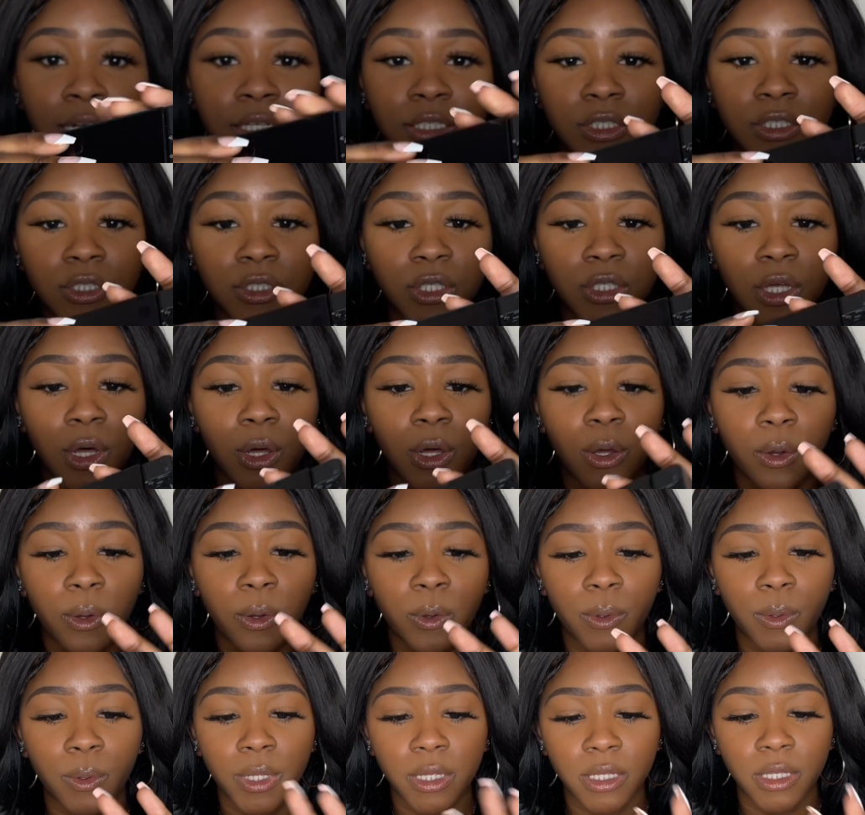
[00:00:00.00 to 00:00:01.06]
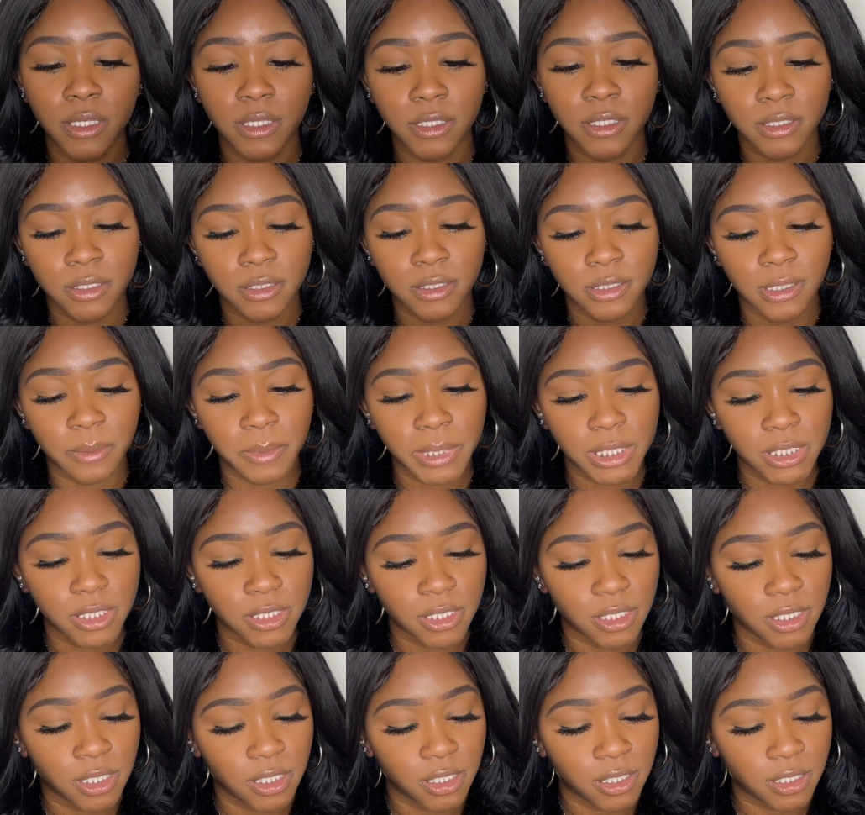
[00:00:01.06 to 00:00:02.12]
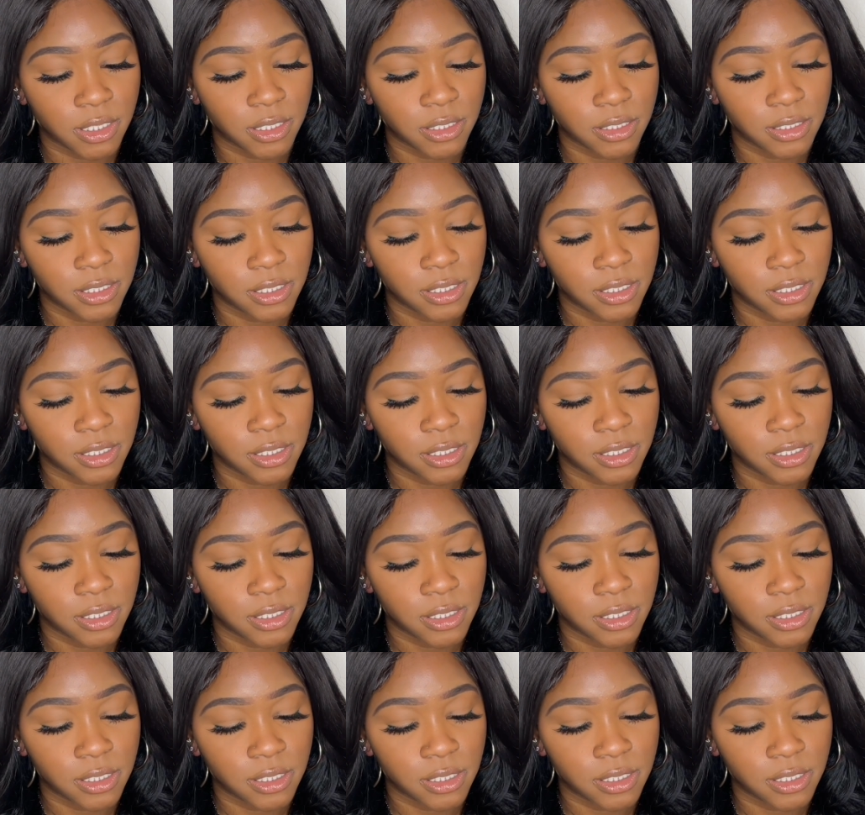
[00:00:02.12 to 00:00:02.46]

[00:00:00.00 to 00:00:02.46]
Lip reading: So let me see here.